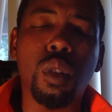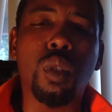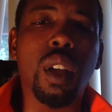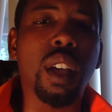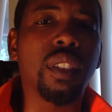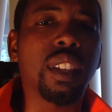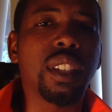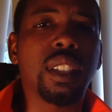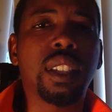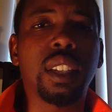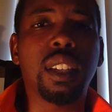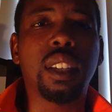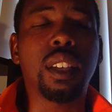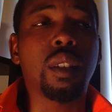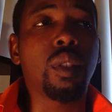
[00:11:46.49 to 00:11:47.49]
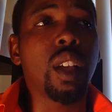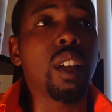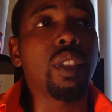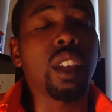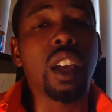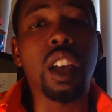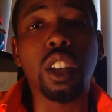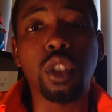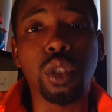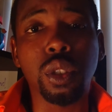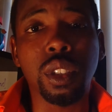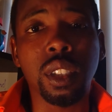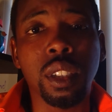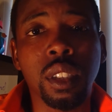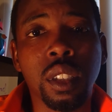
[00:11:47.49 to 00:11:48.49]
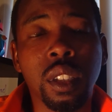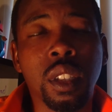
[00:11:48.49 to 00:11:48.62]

around the city, around the country,